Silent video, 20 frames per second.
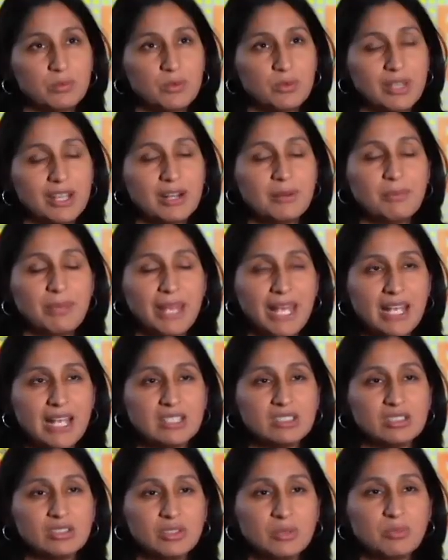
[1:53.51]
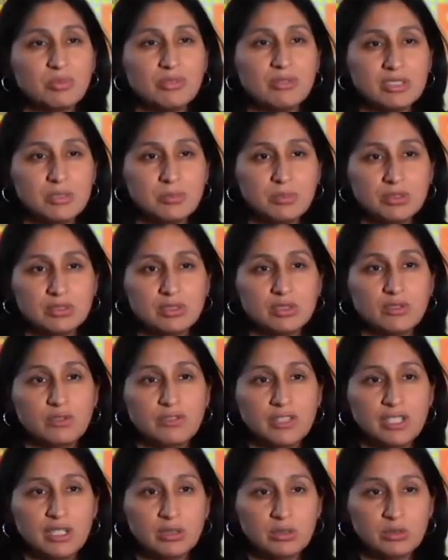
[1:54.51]
We are based on the principles of
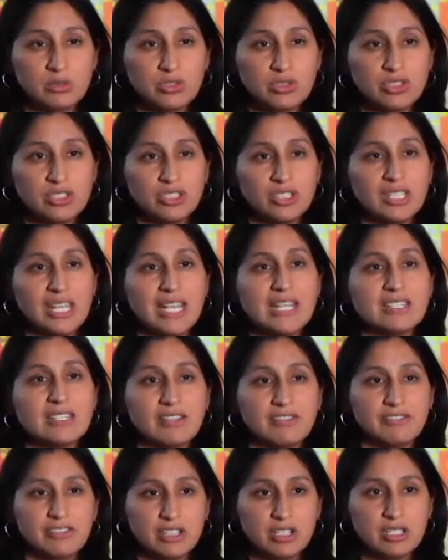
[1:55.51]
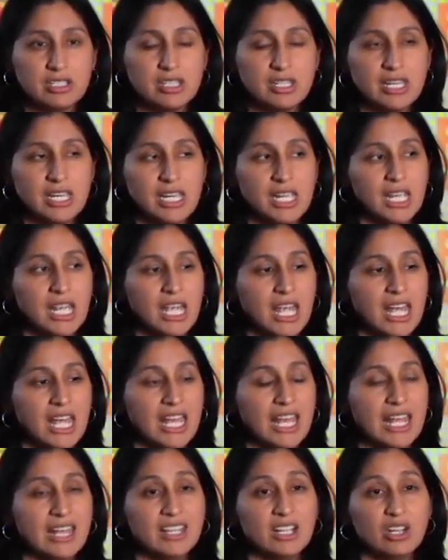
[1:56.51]
inclusion and diversity
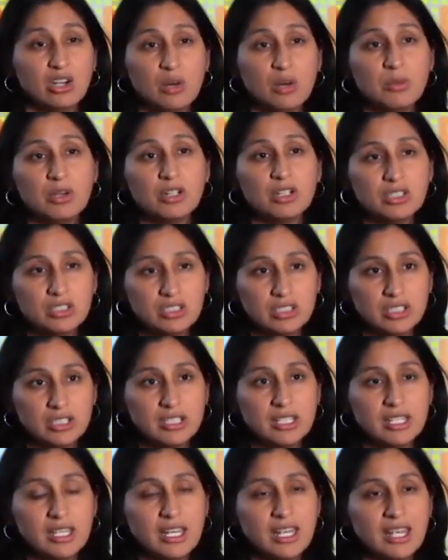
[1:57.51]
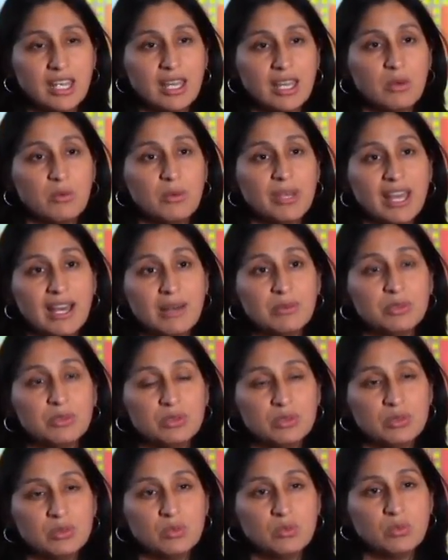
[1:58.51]
and the common good. And we have to
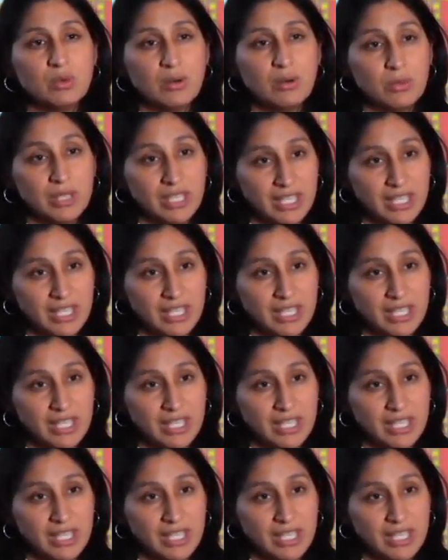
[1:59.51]
do what we